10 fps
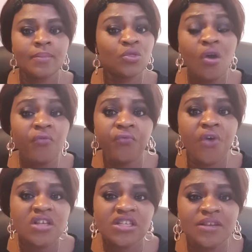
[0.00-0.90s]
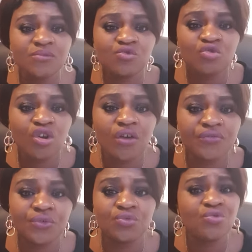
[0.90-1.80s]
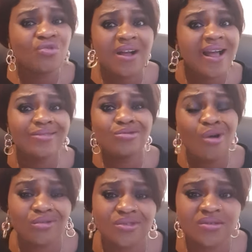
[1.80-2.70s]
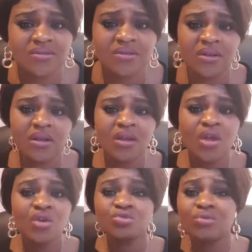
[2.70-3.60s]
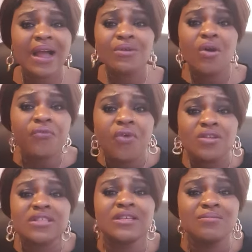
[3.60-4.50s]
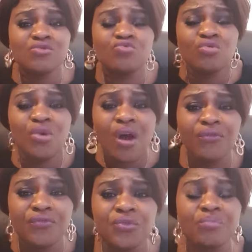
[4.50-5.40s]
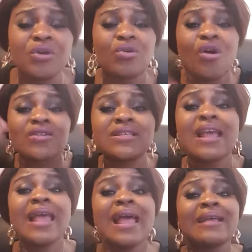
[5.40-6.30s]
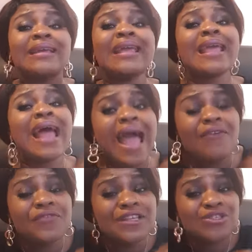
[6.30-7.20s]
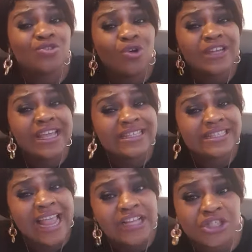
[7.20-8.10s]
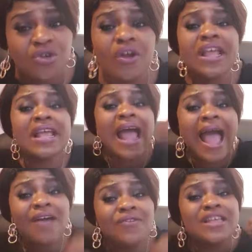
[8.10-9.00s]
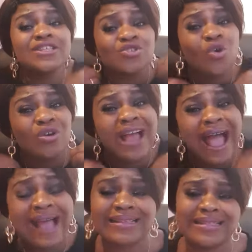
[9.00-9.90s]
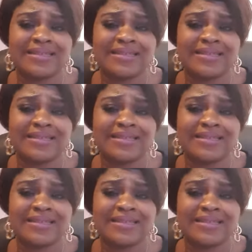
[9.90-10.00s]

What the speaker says: Don't force him to love you. You cannot. You cannot force him to love you because he have his own intention. He have his own heart.